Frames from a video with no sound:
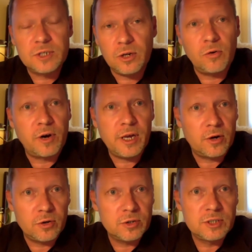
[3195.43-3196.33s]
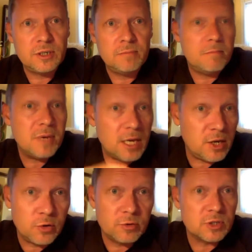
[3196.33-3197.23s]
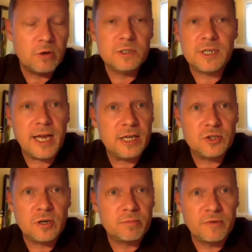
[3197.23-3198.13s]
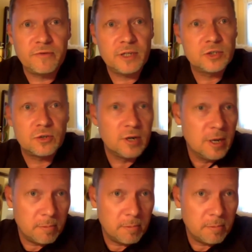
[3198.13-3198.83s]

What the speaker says: Deloria, Hurston, Mead, who is always an adjunct professor,